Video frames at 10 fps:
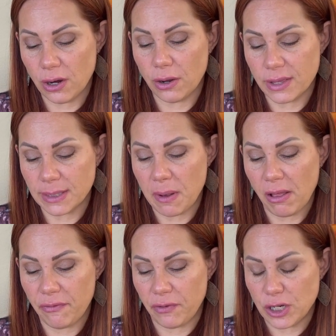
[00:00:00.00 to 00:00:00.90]
or the
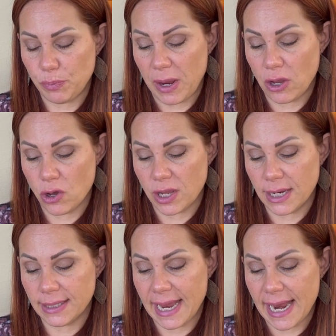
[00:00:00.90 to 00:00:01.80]
smell of fresh baked
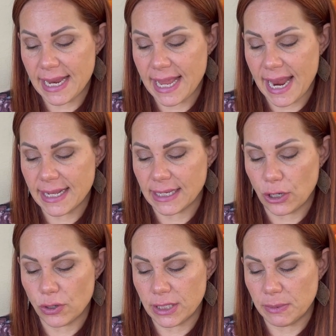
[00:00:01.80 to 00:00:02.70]
cookies, candy canes,
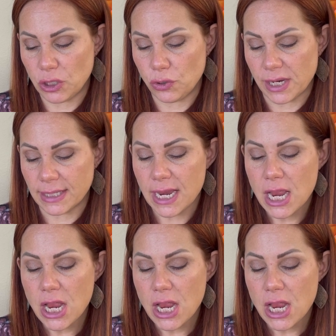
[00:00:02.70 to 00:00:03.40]
and Christmas trees.